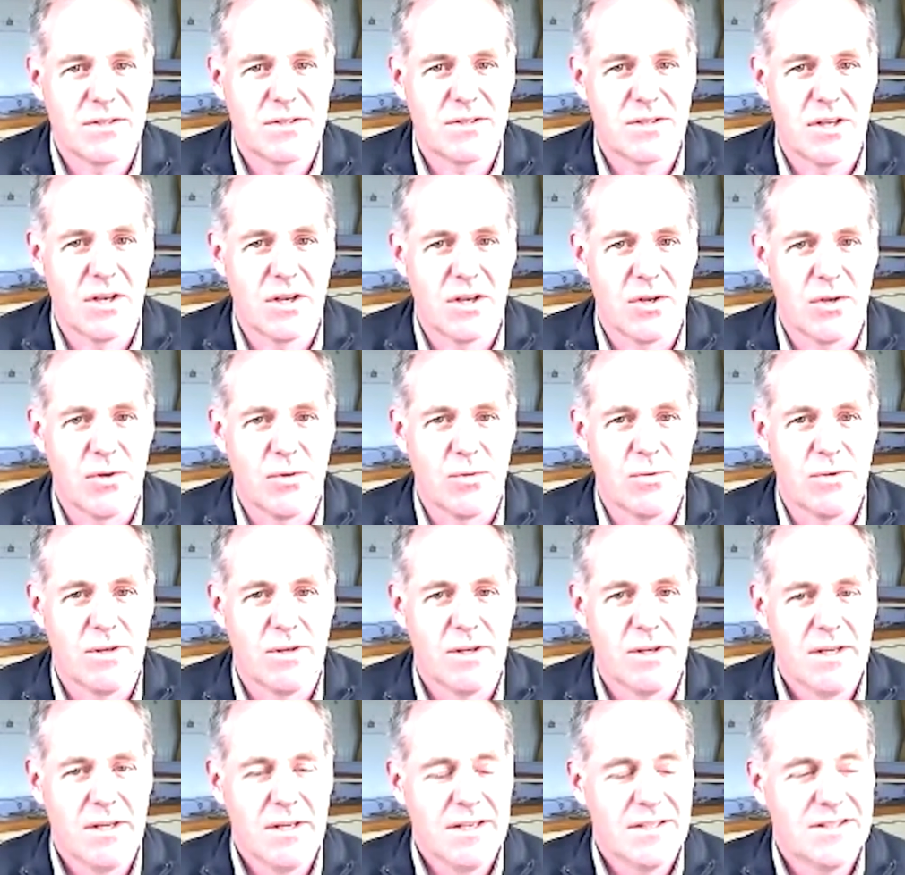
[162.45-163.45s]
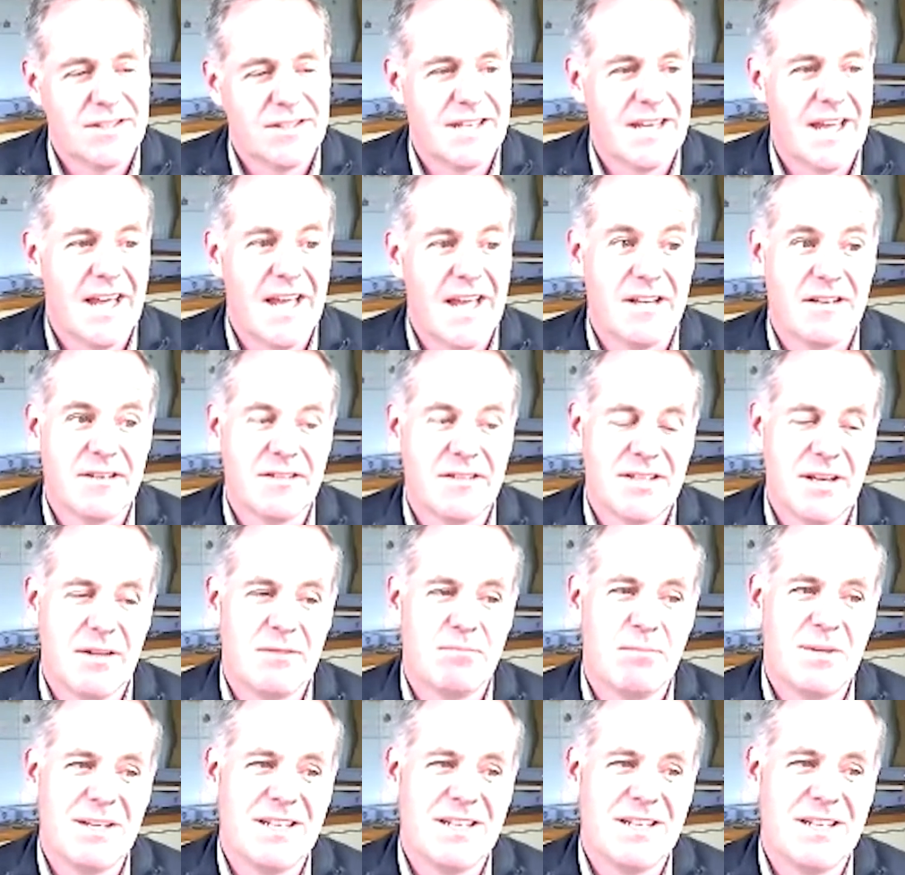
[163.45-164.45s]
So again, I
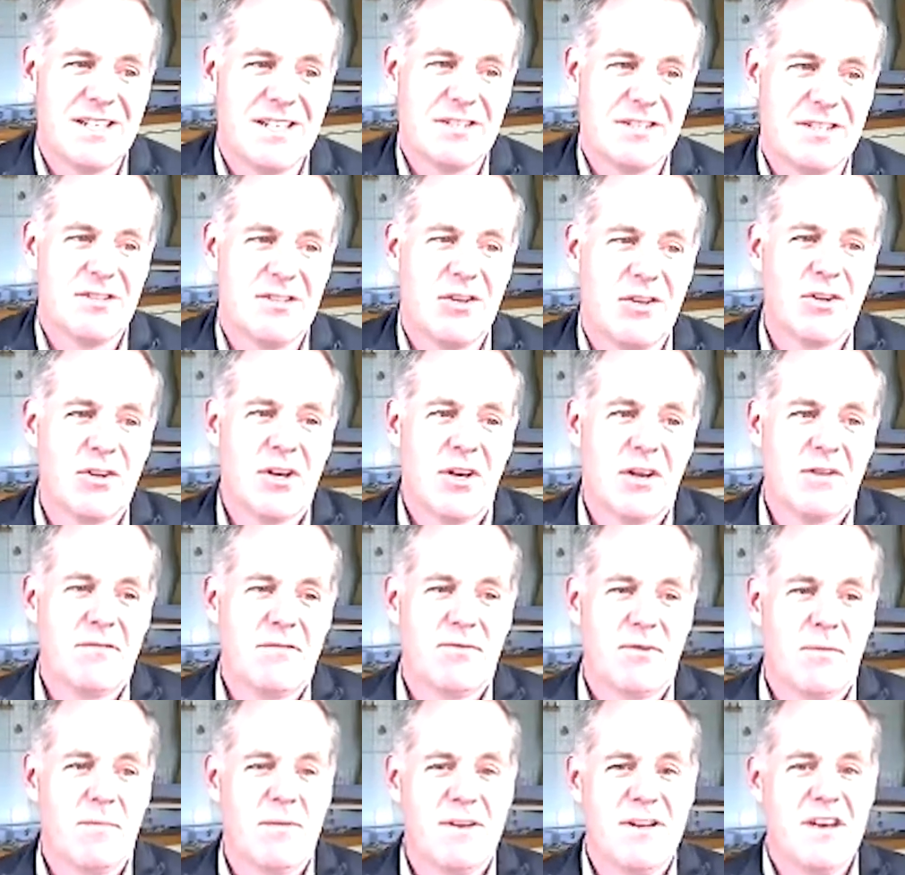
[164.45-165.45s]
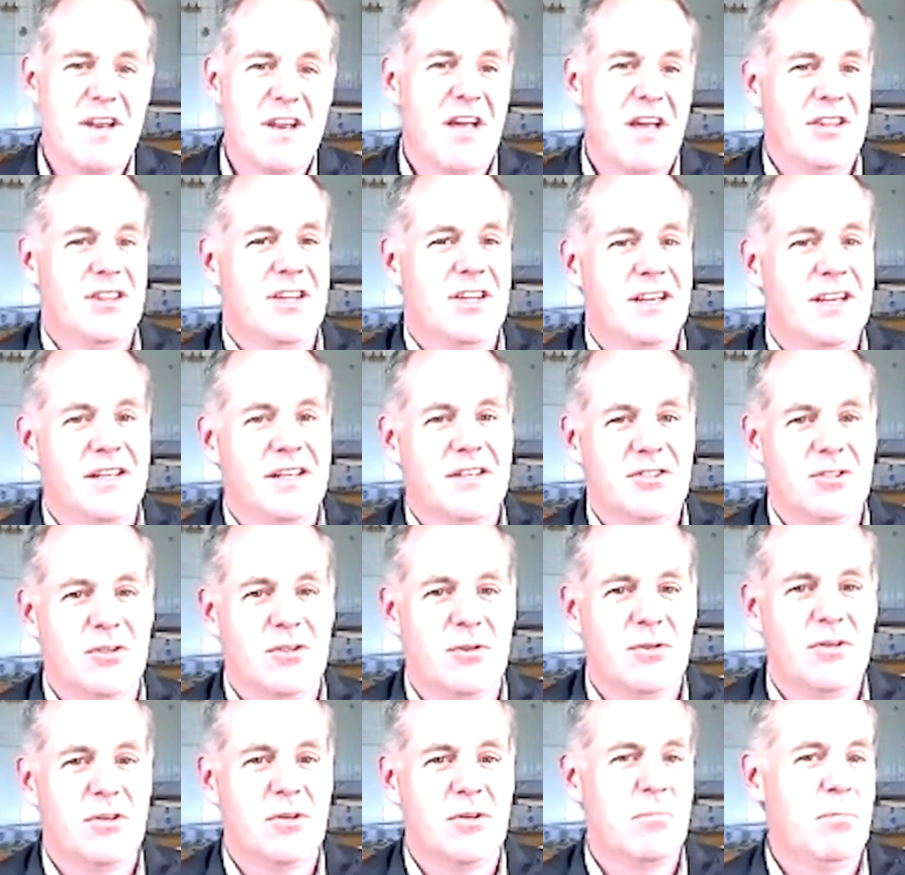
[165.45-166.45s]
said, because it's not going from a nothing
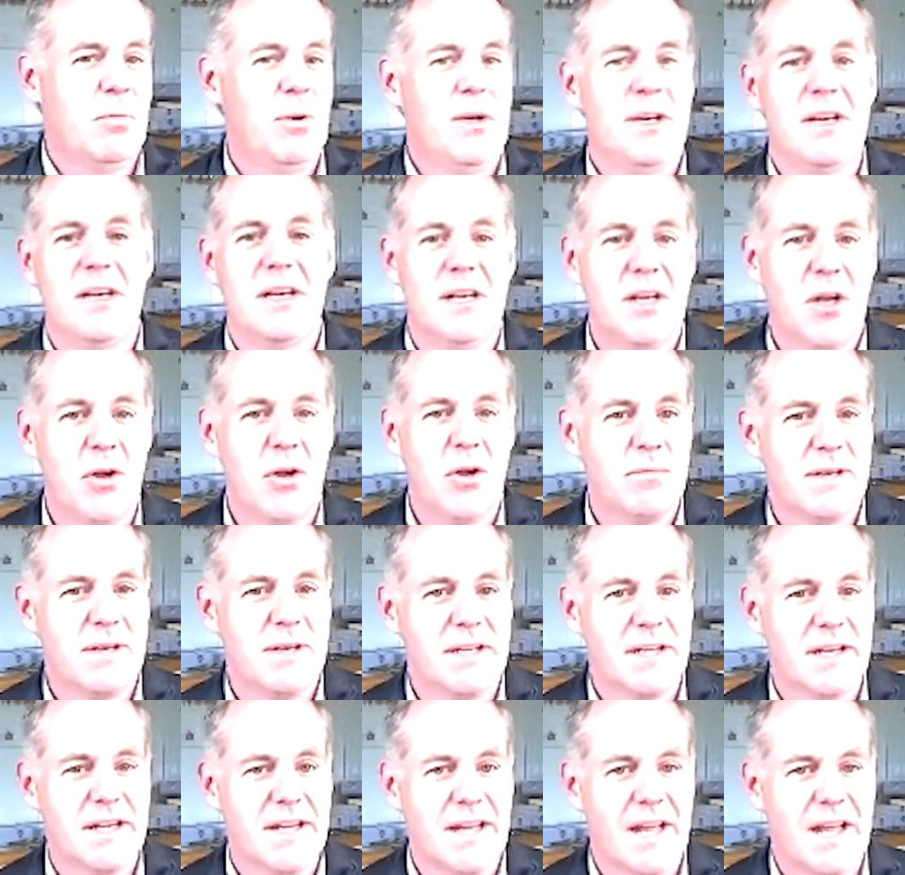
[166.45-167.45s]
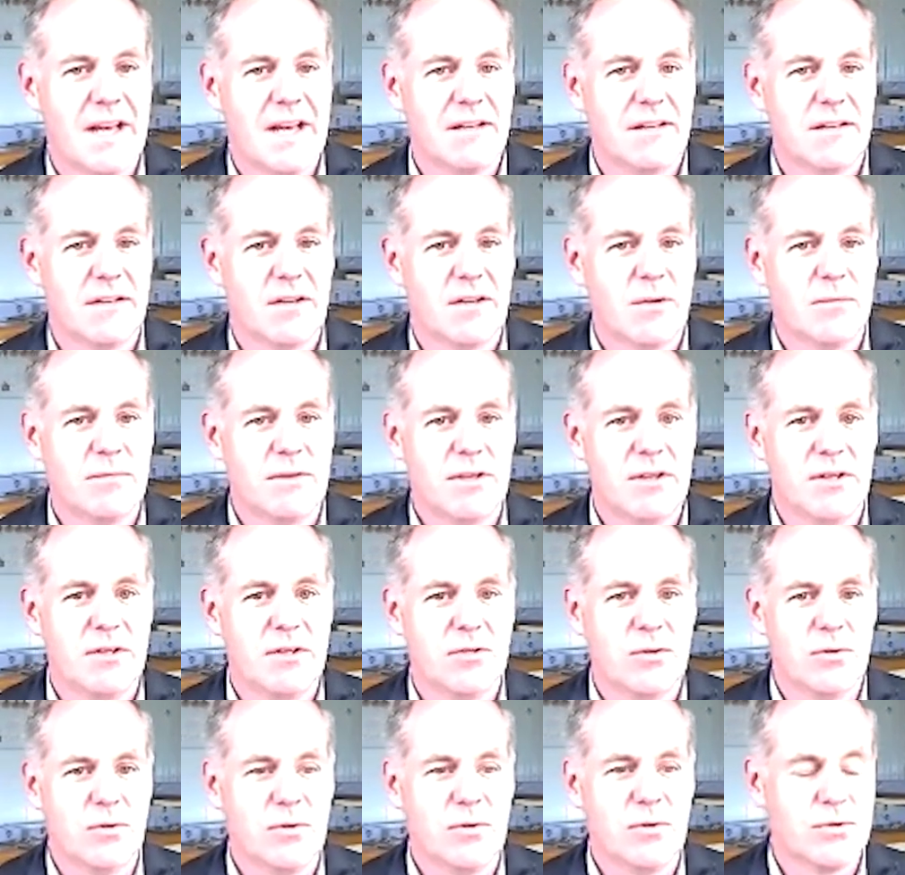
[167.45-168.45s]
to completely opening again and opening the
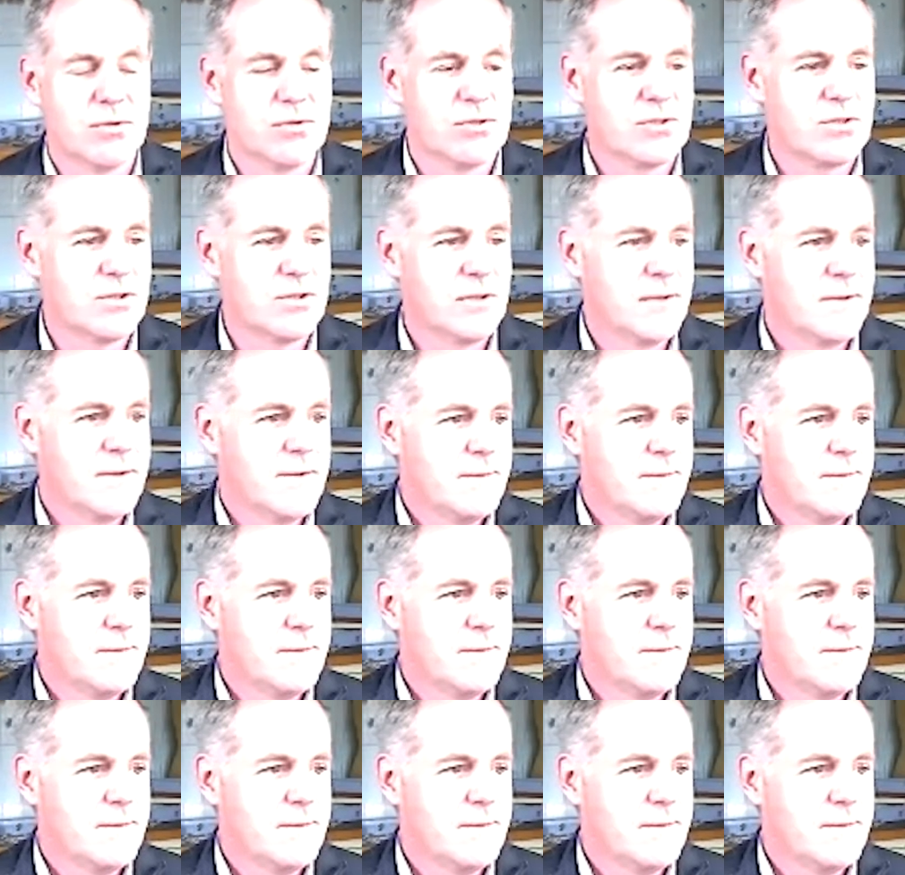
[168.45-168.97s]
doors.